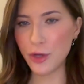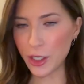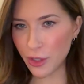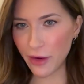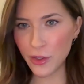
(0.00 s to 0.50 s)

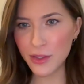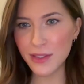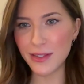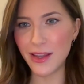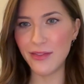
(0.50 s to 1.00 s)
truck drivers,
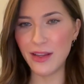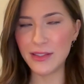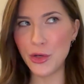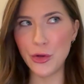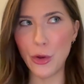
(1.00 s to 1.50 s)
that's
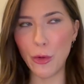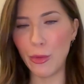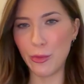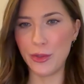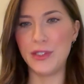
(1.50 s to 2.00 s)
a
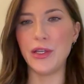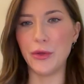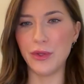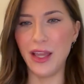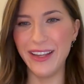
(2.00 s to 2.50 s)
noble
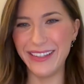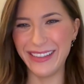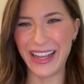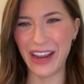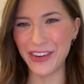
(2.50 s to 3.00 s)
pursuit.
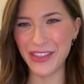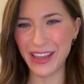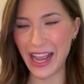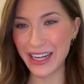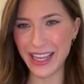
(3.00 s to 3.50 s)
Like
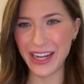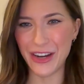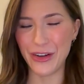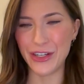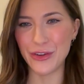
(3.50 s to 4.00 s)
everything had to get
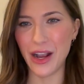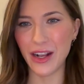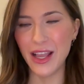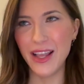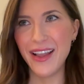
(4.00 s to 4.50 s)
here on a truck.